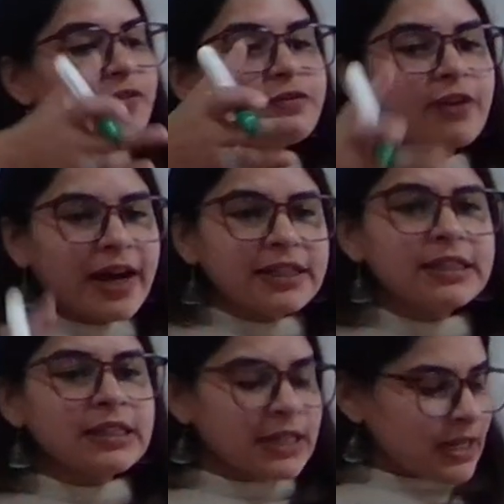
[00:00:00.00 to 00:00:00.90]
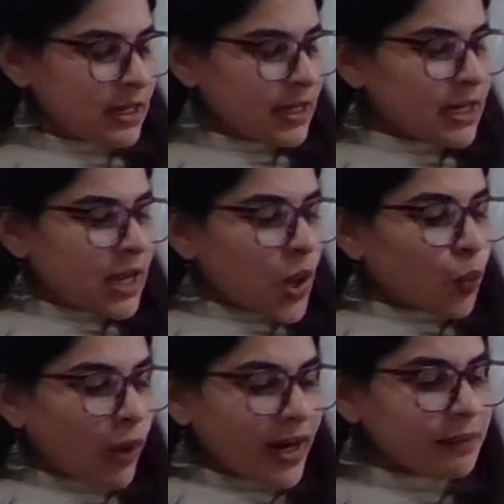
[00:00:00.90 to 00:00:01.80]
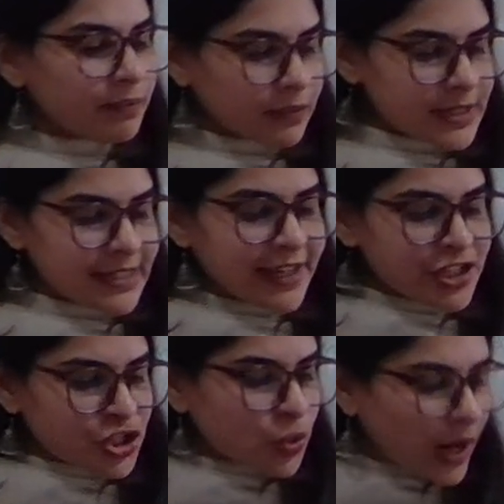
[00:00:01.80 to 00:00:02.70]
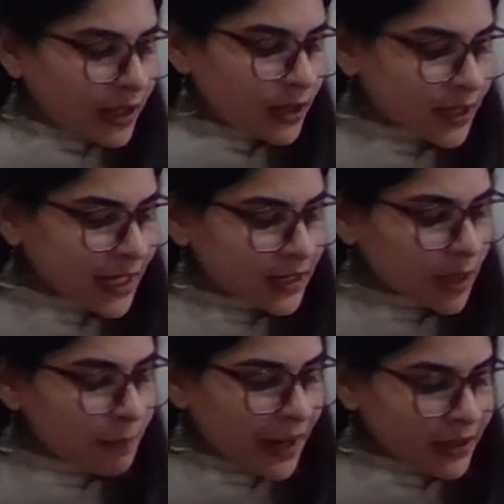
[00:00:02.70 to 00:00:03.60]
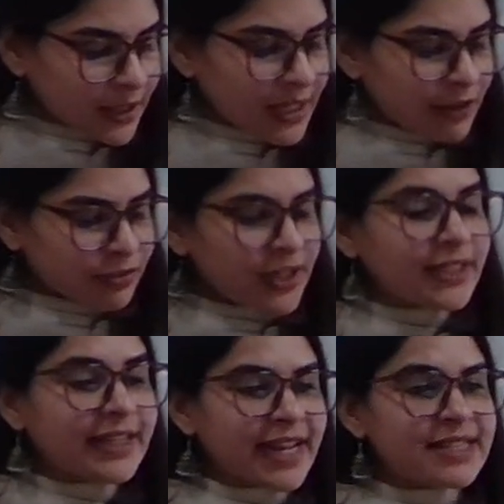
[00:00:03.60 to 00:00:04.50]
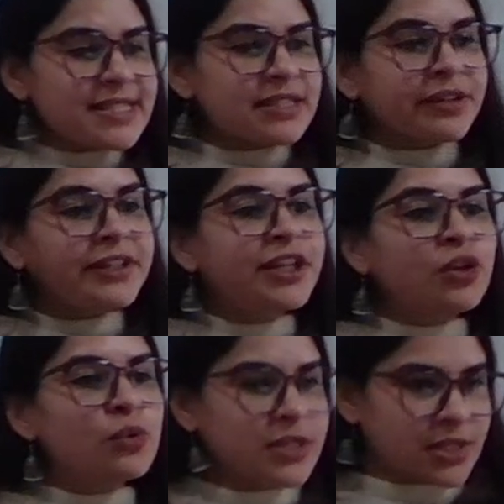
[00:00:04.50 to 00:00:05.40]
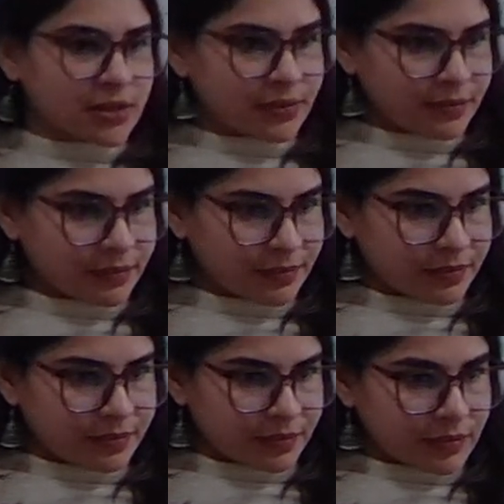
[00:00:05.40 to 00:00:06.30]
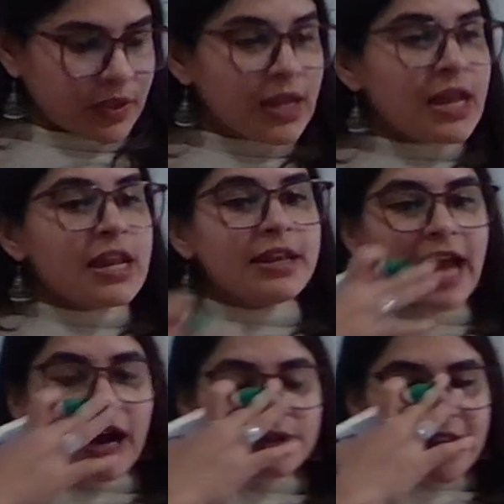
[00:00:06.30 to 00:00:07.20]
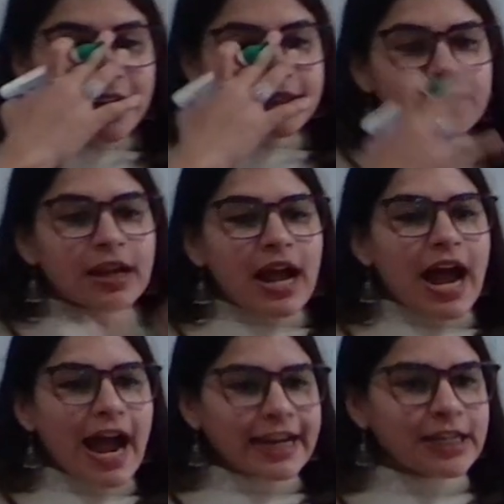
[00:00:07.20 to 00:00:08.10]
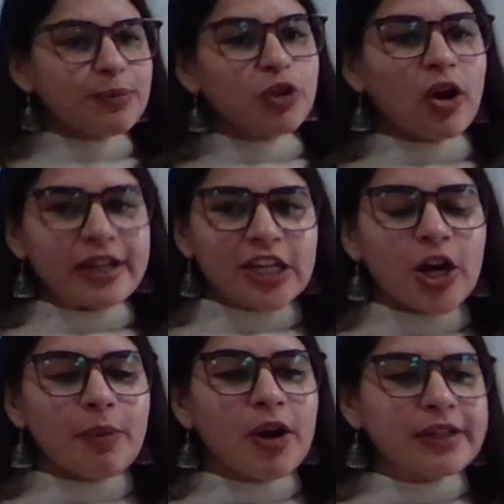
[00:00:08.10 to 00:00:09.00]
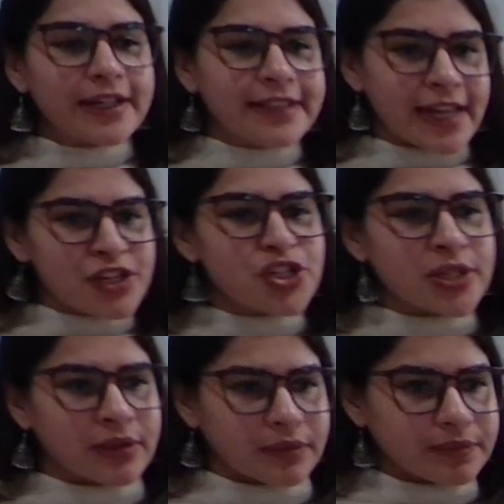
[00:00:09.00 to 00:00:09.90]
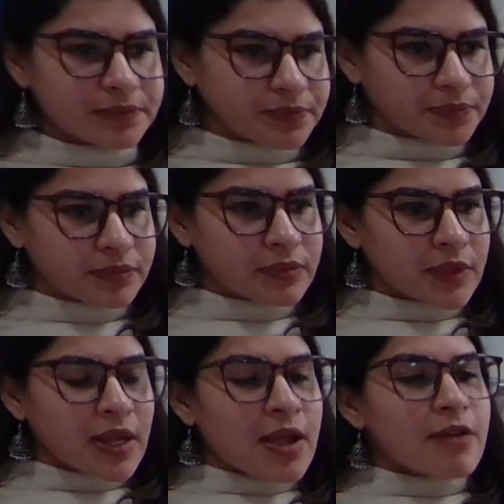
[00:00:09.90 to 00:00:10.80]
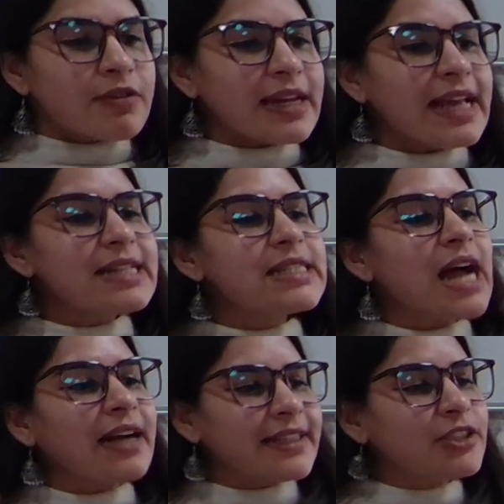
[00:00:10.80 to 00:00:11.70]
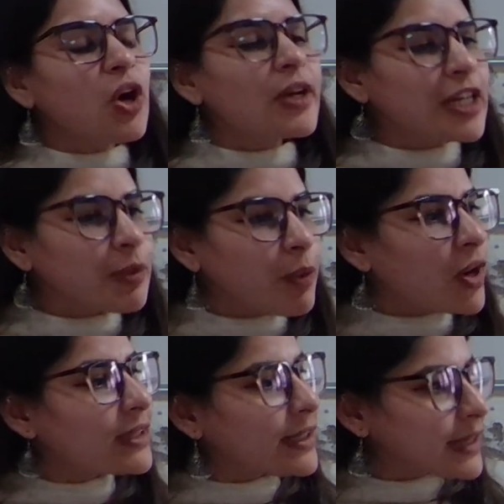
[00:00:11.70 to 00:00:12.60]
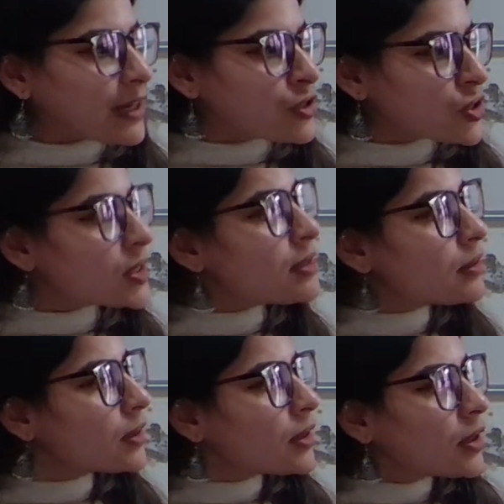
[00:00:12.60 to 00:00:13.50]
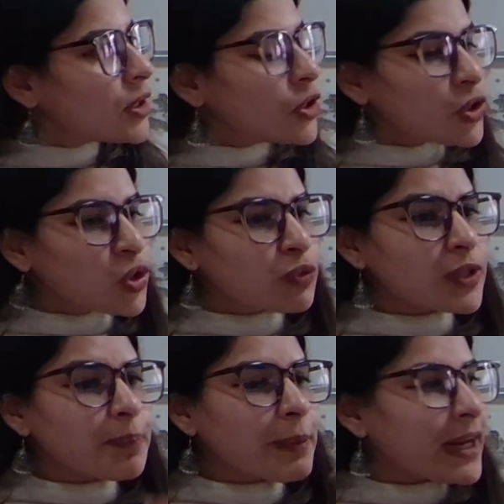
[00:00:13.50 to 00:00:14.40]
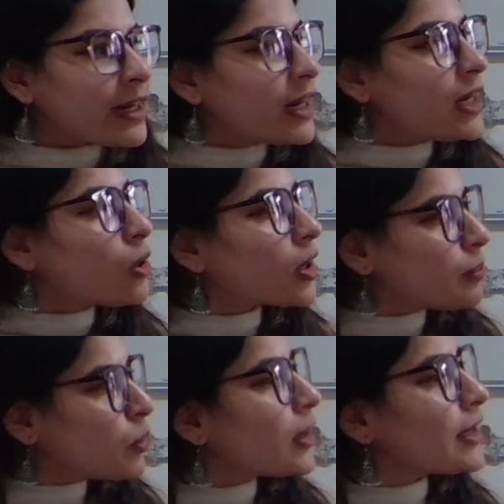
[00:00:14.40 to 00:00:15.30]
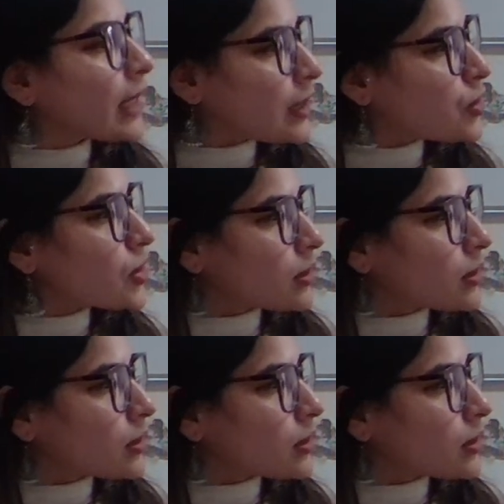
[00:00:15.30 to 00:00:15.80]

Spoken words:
one stage to another and the mental effort gets reduced. Now that I am talking about attention, when I started talking about attention, you were paying a lot more attention.